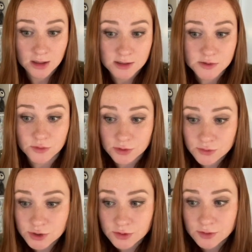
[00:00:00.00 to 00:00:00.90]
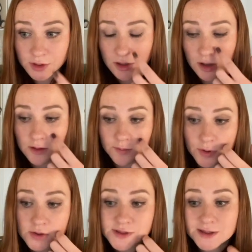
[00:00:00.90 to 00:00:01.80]
So usually the
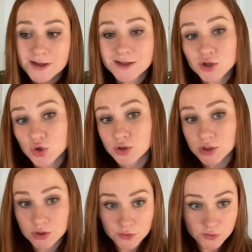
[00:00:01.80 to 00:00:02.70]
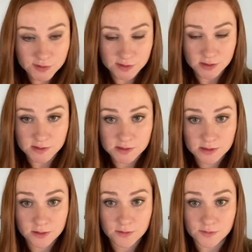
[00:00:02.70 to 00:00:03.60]
person introduces
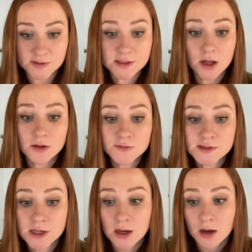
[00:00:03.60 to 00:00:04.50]
themselves